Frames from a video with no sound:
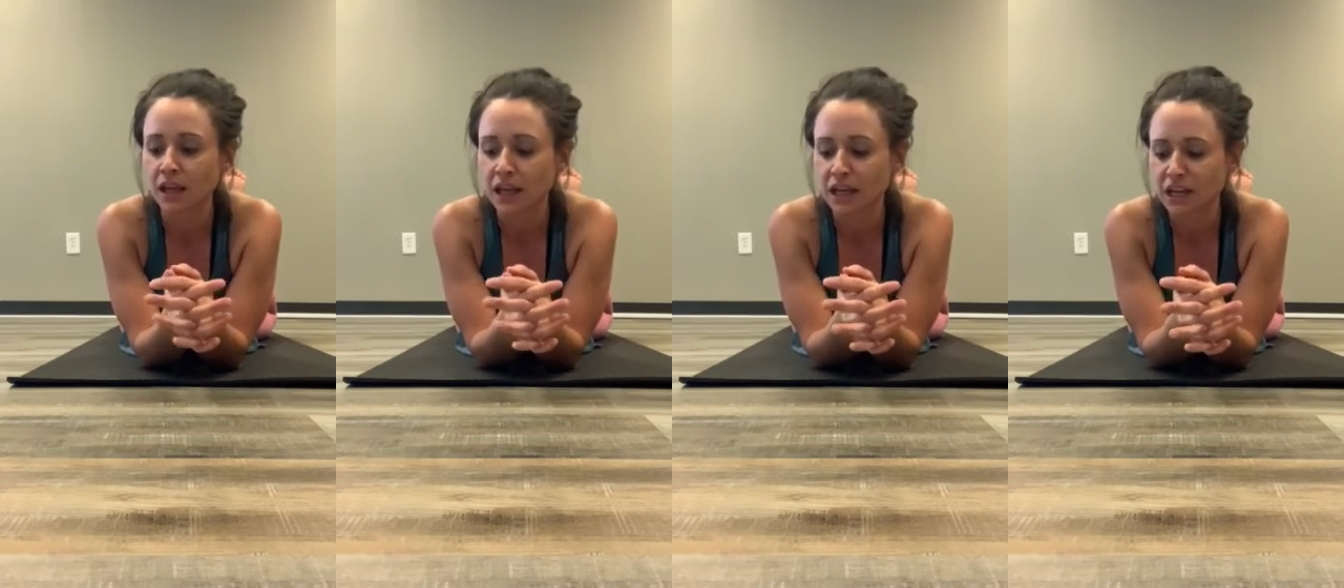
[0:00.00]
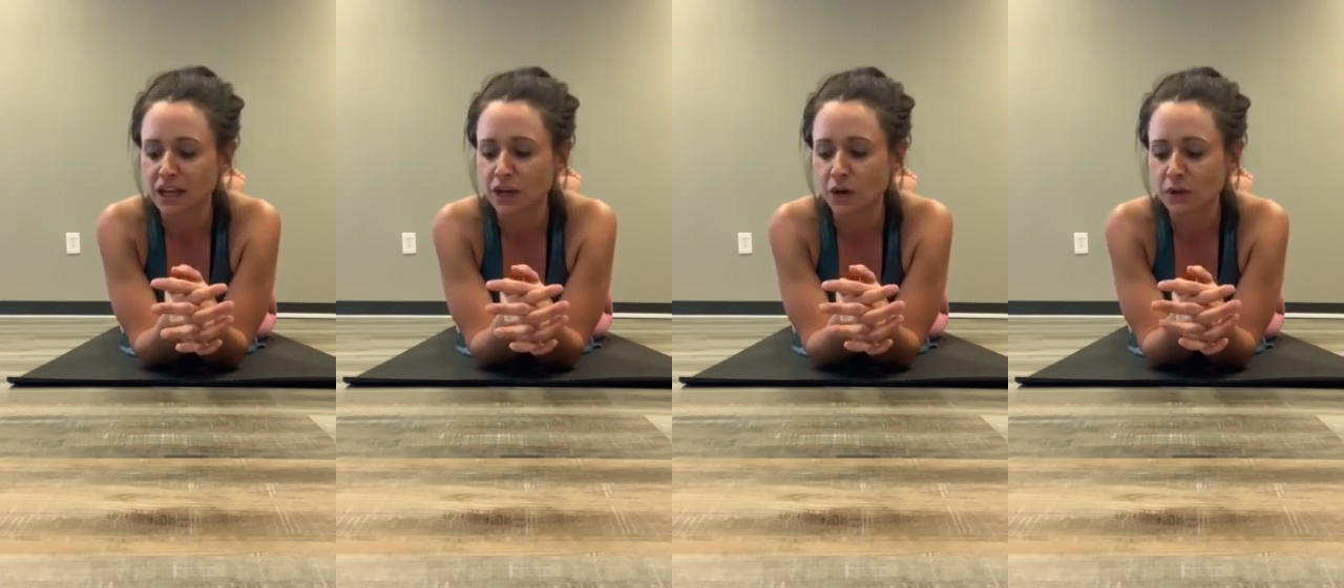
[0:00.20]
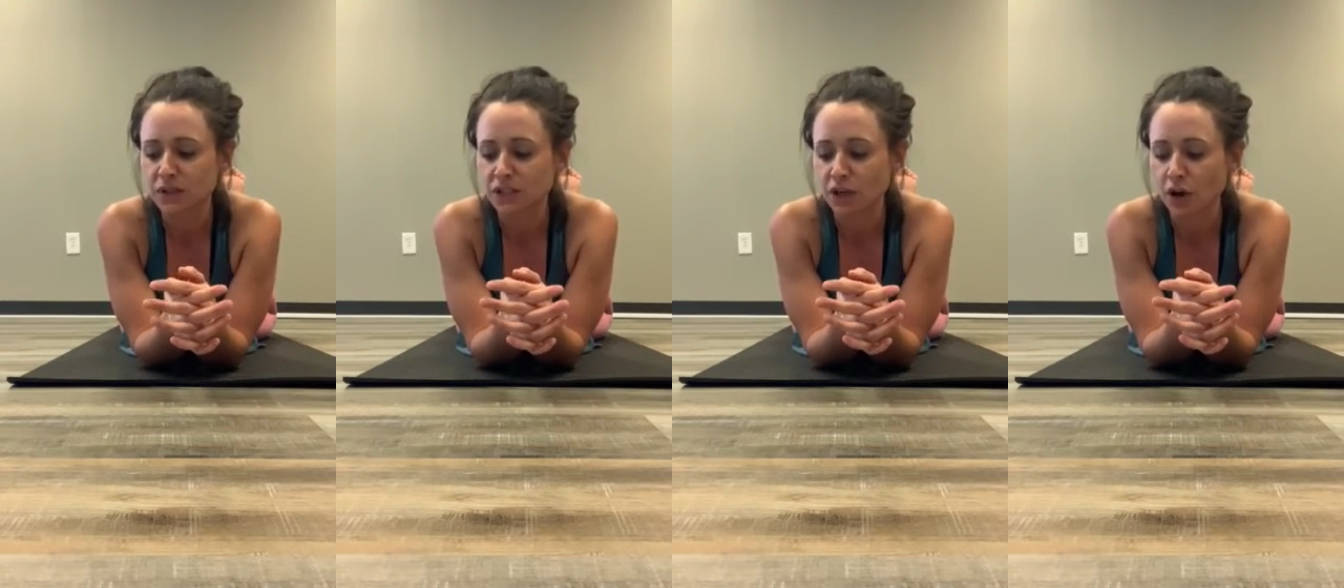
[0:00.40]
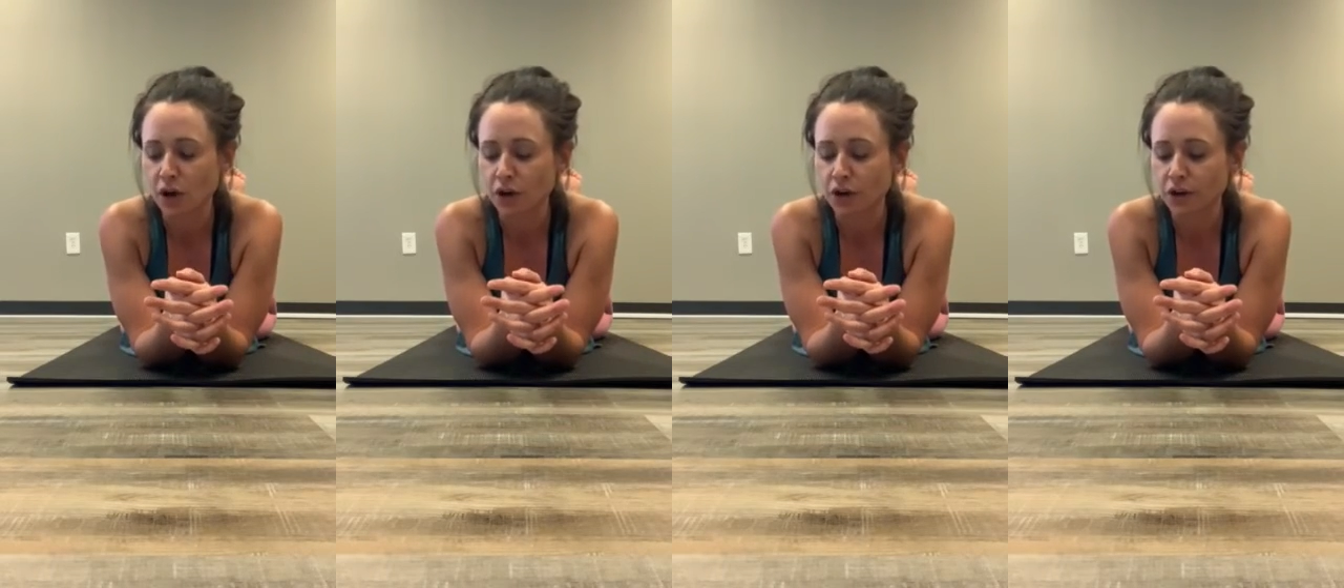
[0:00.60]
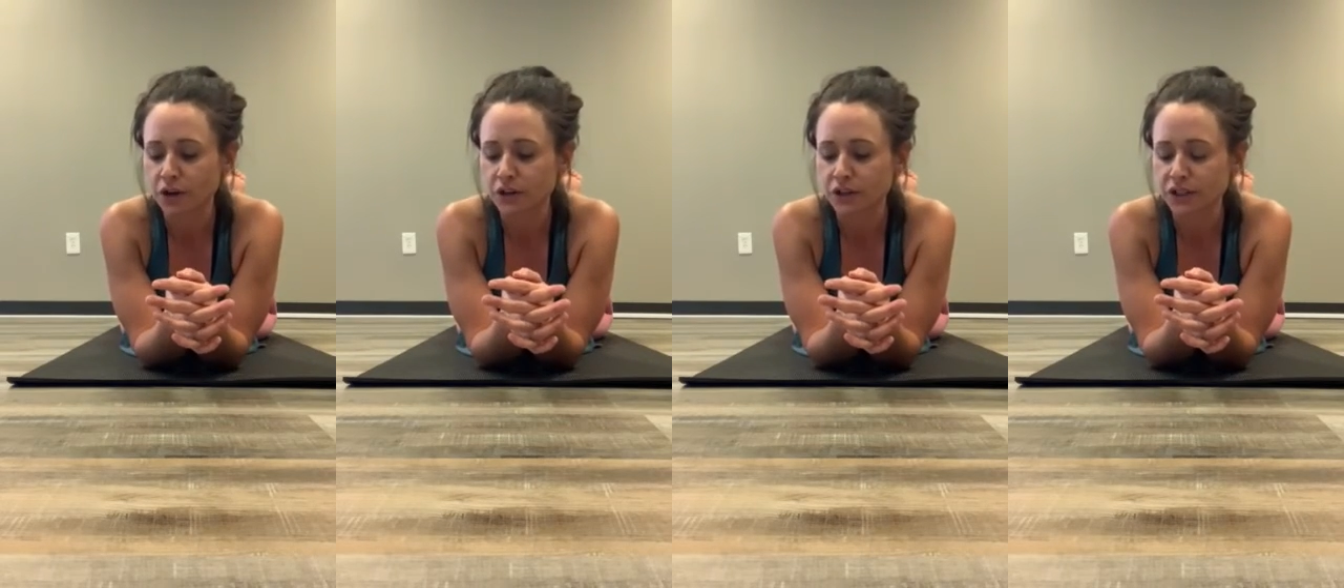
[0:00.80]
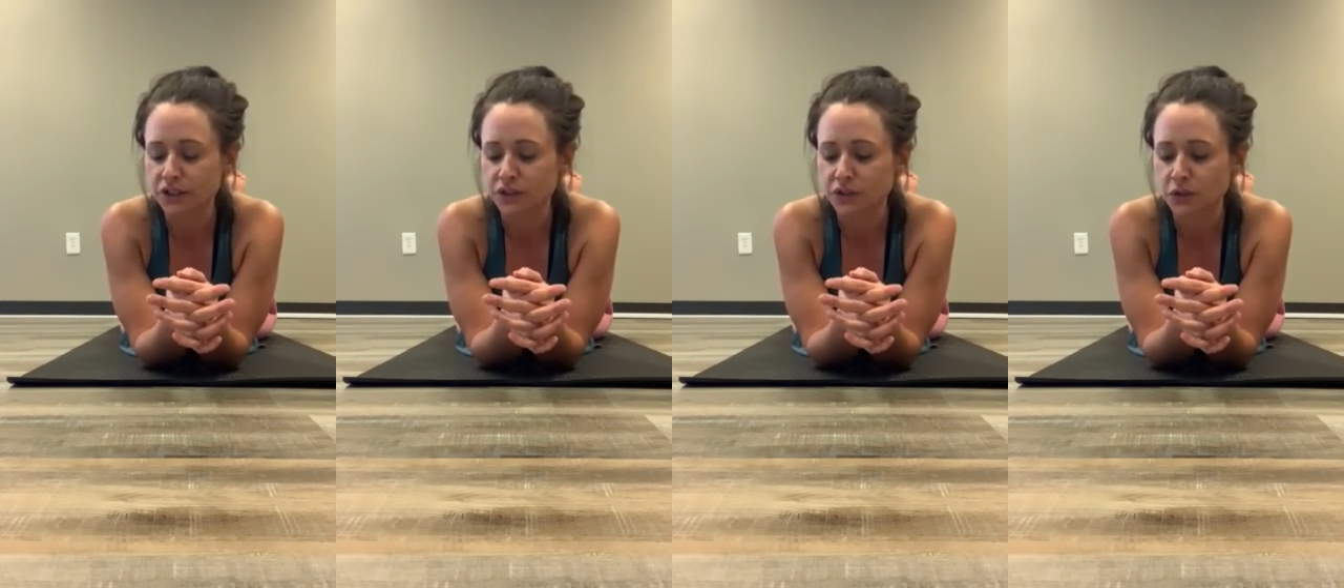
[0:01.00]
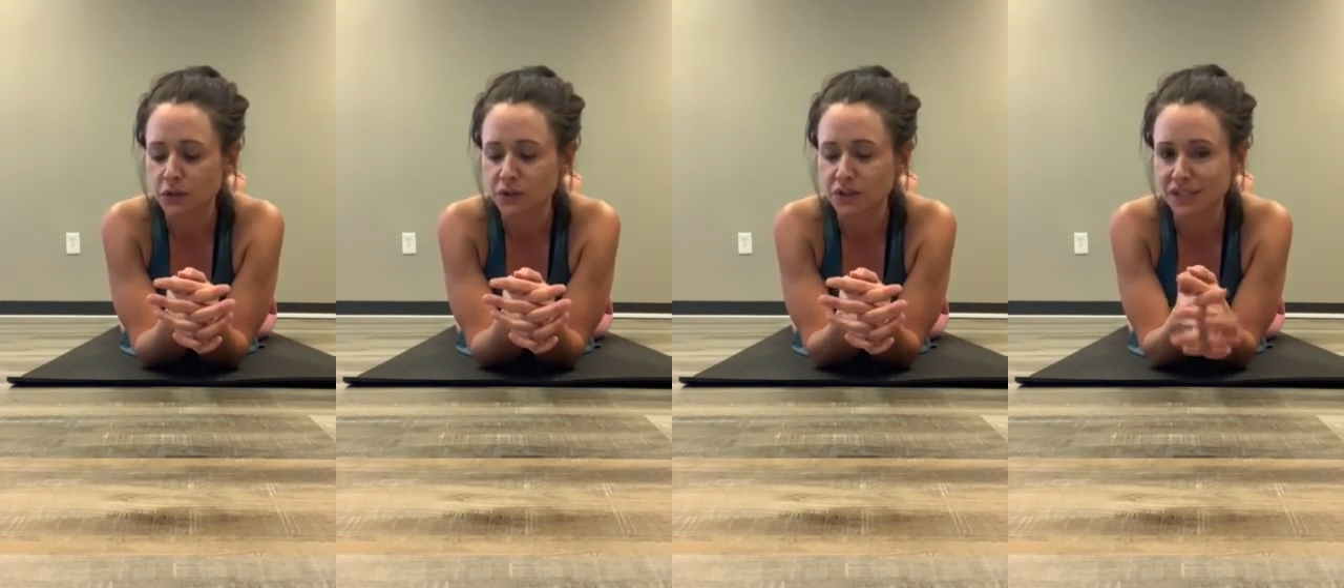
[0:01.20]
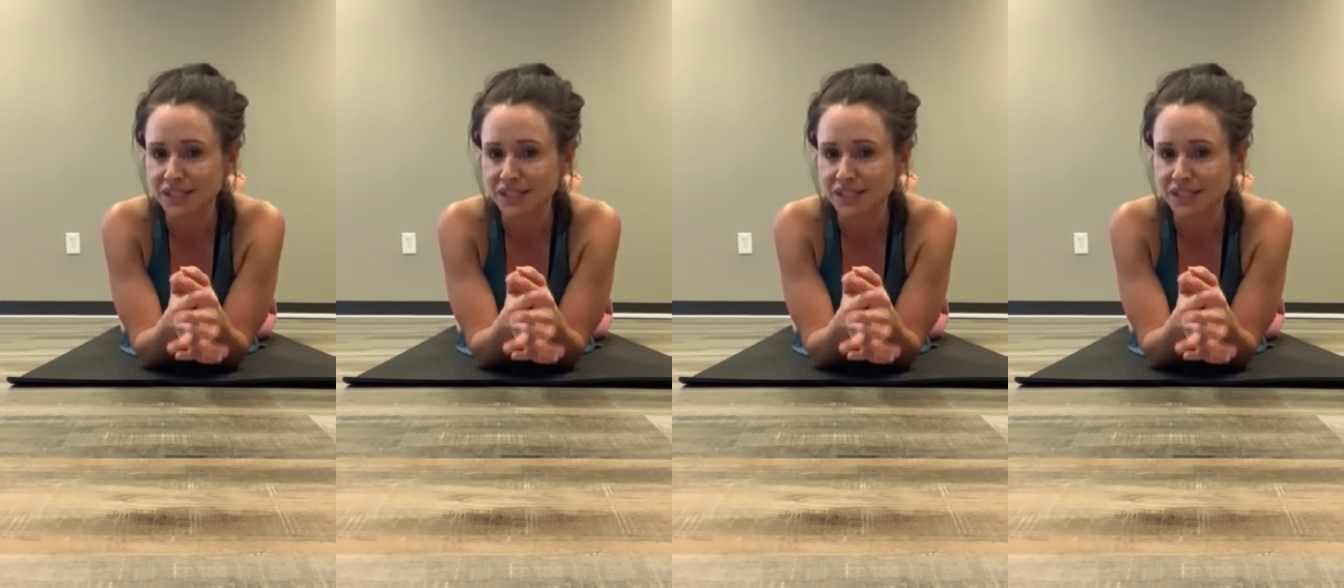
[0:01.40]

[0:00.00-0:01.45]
I know it's hard to